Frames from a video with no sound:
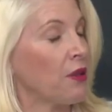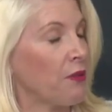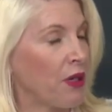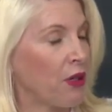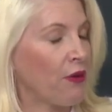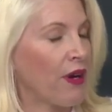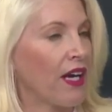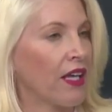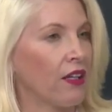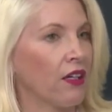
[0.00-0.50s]

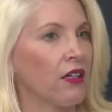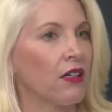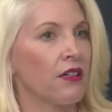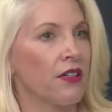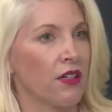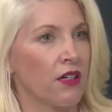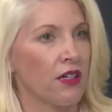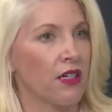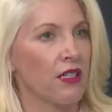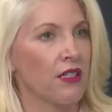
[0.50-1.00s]
limit, rather,
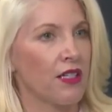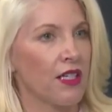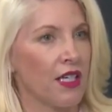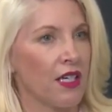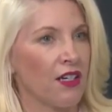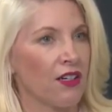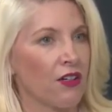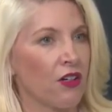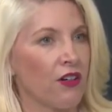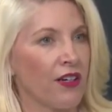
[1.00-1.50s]
you're going to see
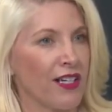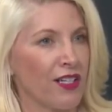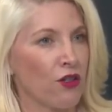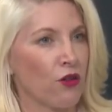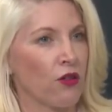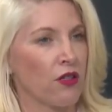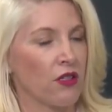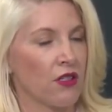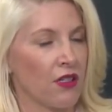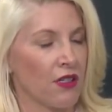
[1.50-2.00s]
your credit
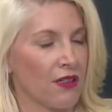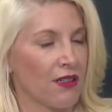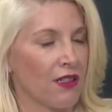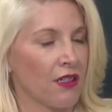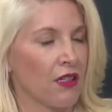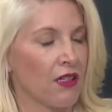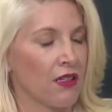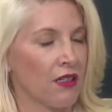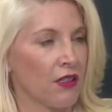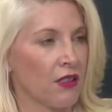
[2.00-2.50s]
score start
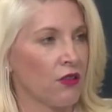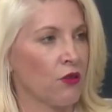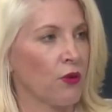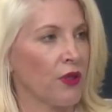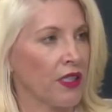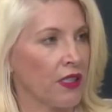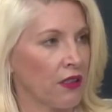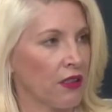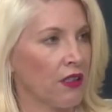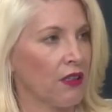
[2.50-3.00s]
to
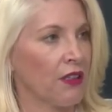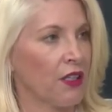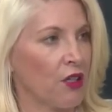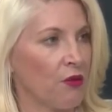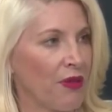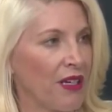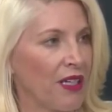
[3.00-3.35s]
dwindle a little